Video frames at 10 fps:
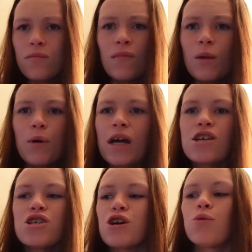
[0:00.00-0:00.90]
but I
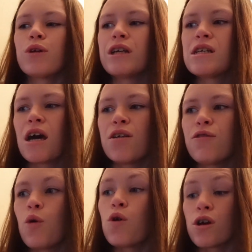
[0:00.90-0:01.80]
just don't read a ton of
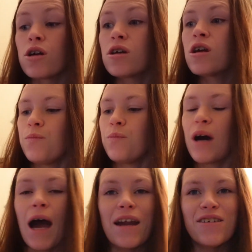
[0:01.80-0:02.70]
horror. But
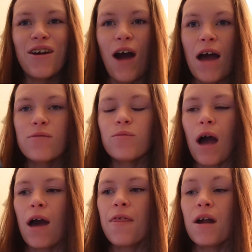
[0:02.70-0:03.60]
I don't know.
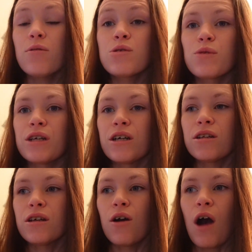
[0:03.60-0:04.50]
I thought it was really good
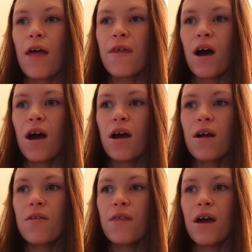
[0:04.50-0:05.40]
though. I
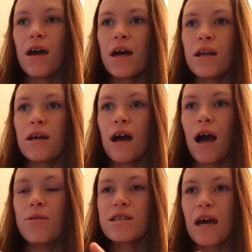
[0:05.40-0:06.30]
thought that
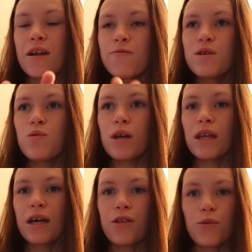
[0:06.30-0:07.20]
I was kind of between
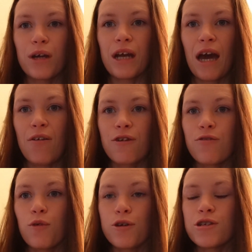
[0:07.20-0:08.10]
like a 3.5 and a
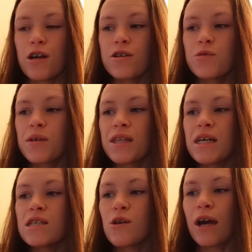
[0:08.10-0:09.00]
4 stars with
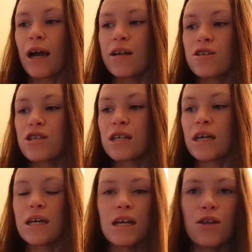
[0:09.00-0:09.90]
this, so I kind of just
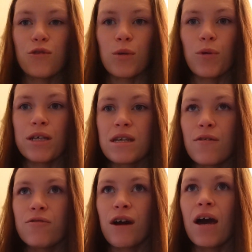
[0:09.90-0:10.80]
landed at a
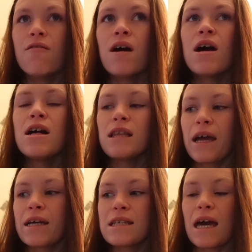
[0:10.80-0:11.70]
3.75.
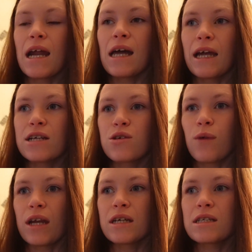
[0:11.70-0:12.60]
Like I said, I liked the
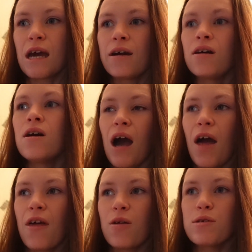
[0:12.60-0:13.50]
writing style. I
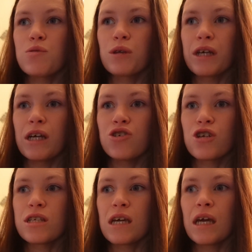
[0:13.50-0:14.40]
thought it was really
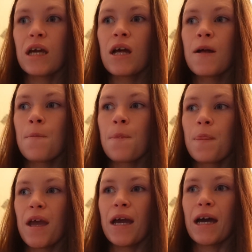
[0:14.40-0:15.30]
interesting,
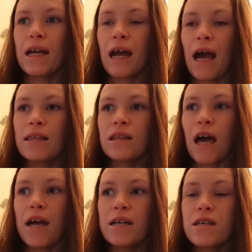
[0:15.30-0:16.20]
and I
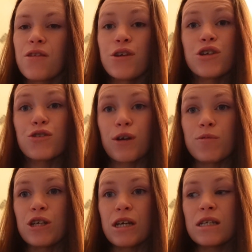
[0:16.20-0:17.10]
liked the
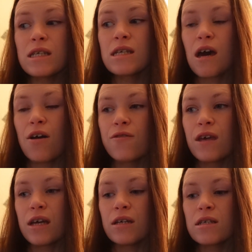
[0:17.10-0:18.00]
descriptions of
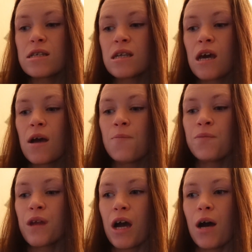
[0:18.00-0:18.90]
things.
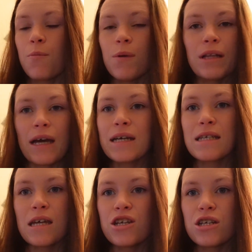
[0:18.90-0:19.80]
But like I
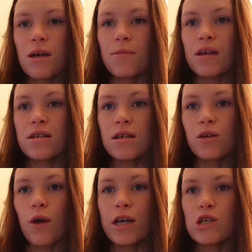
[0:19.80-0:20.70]
said, just something didn't
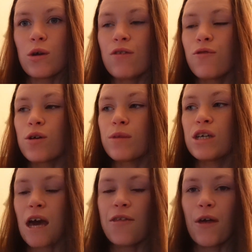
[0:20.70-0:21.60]
quite do it for me.
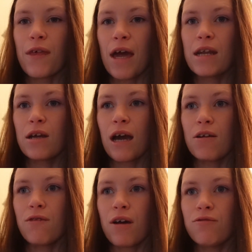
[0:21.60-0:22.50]
I thought the ending kind
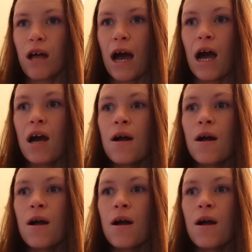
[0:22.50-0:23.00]
of fell flat,